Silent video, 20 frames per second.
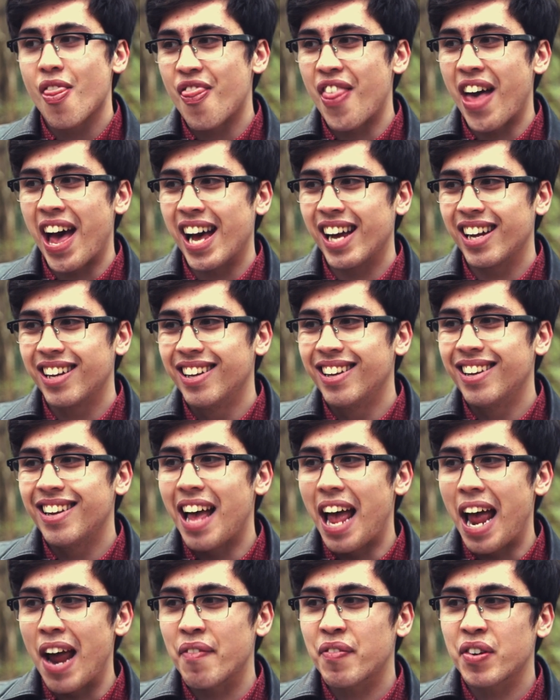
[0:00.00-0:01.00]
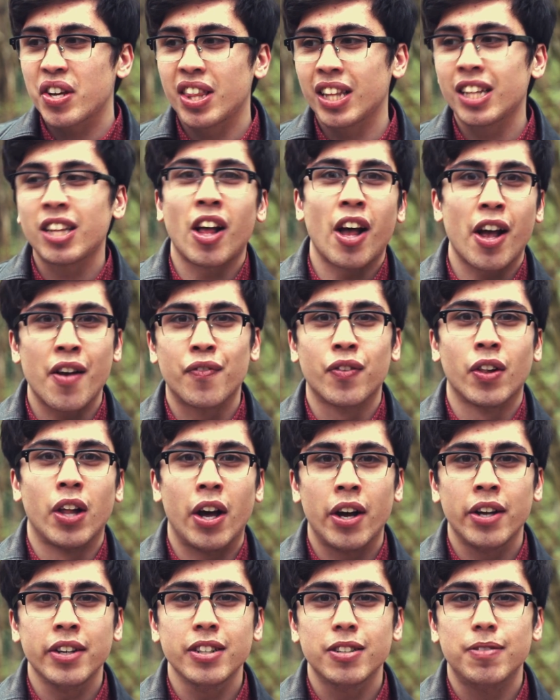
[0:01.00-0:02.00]
that everything that I've
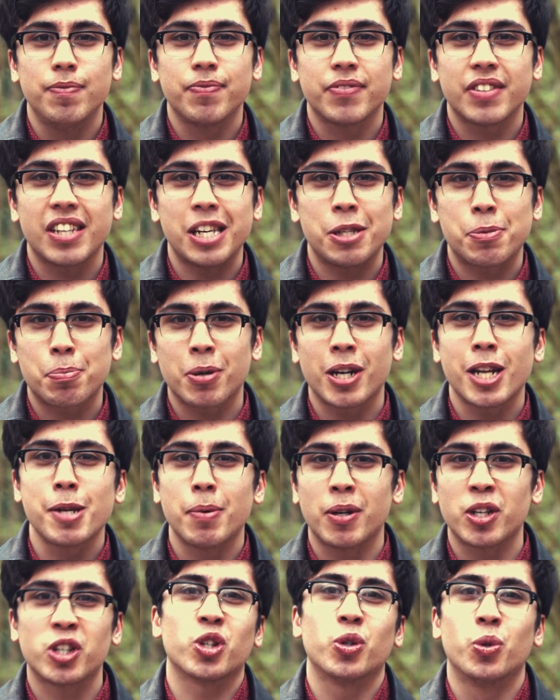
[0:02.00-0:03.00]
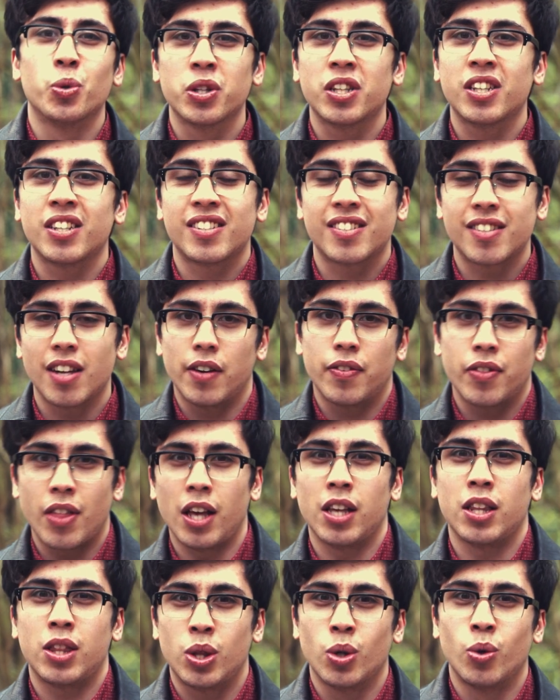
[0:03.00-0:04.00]
learned is pretty much all the stuff
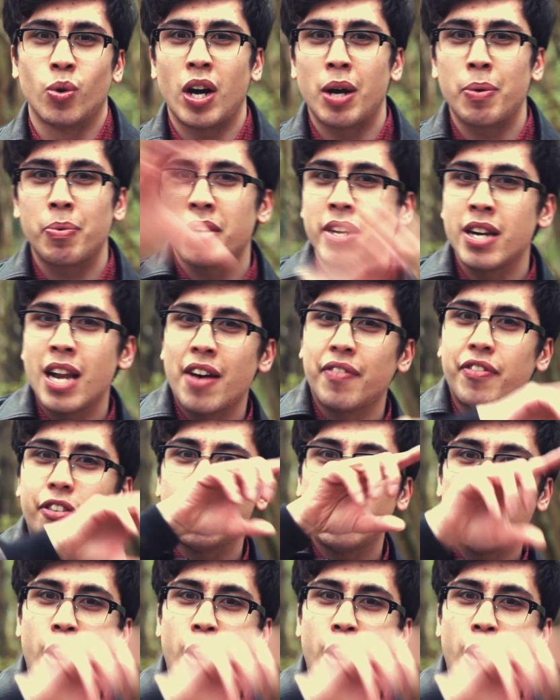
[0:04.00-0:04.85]
that I thought I would never